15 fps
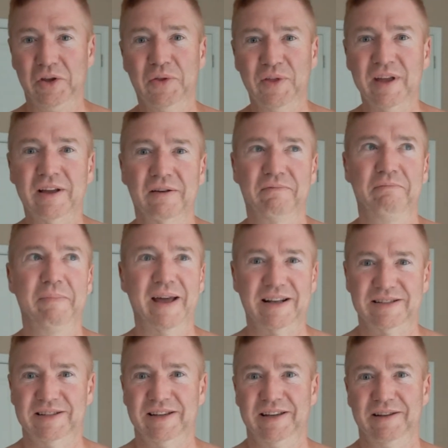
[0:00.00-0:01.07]
you think of
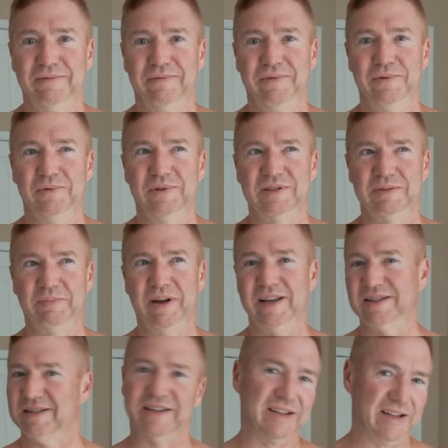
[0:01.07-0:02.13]
Mexican food as
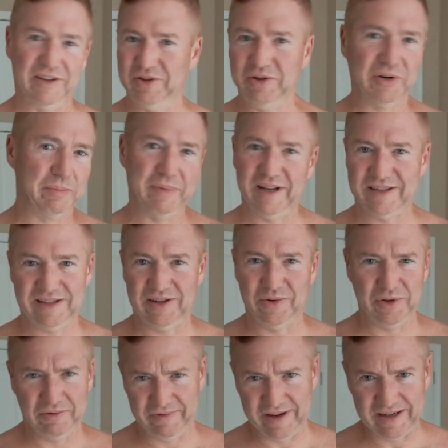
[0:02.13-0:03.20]
spicy, and then you go to Mexico
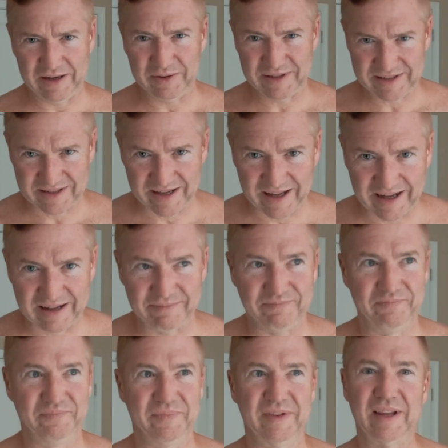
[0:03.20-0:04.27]
and you find out it's not.
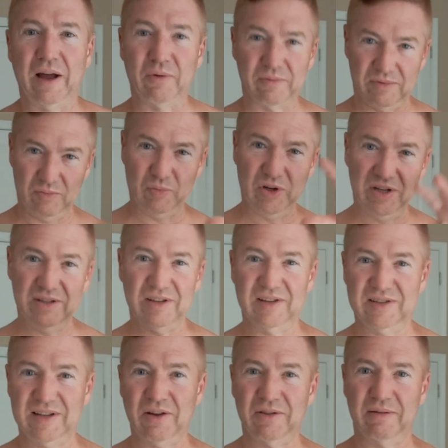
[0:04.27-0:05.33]
Now, when you get to the
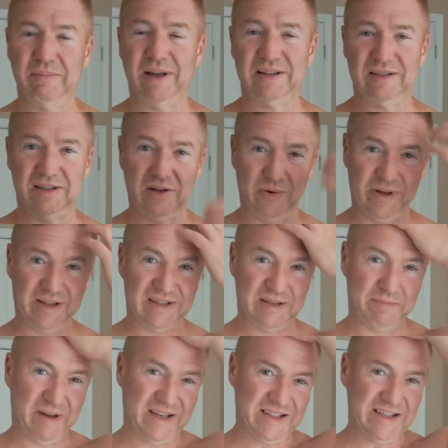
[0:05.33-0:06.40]
south of Mexico, it gets
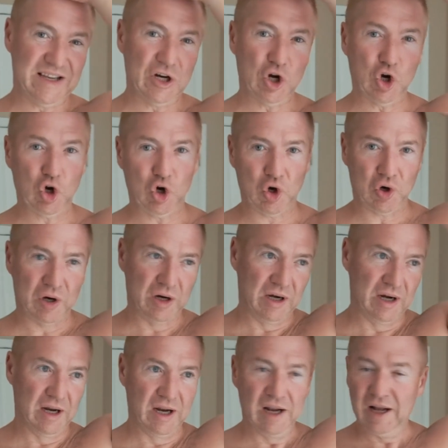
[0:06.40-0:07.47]
spicier.
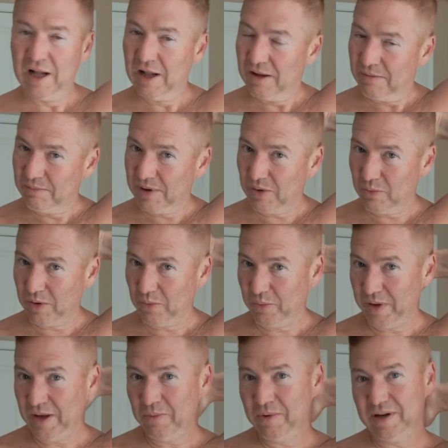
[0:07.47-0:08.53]
But what
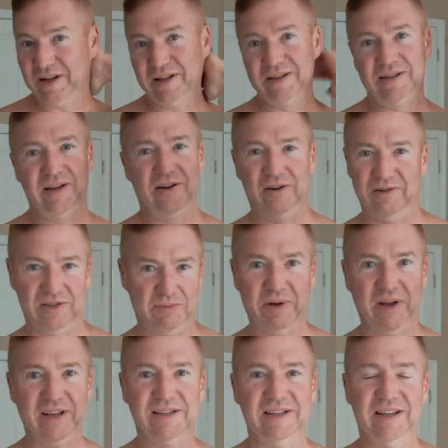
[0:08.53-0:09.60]
we would consider
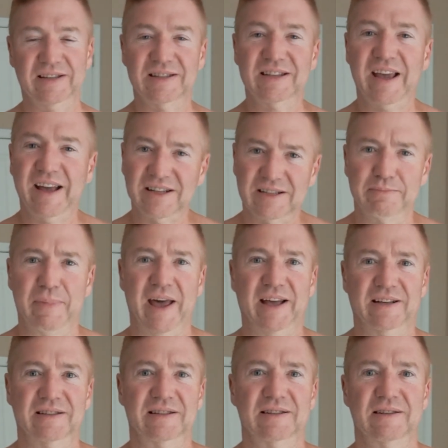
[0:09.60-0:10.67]
spicy is Tex
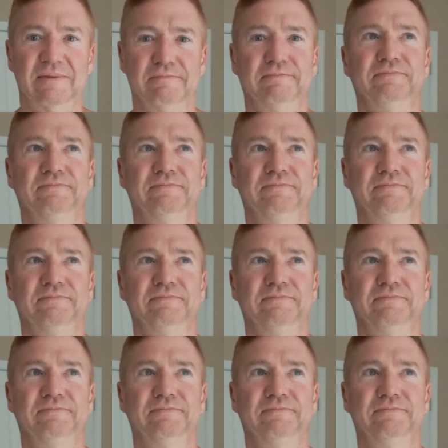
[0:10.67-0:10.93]
Mex.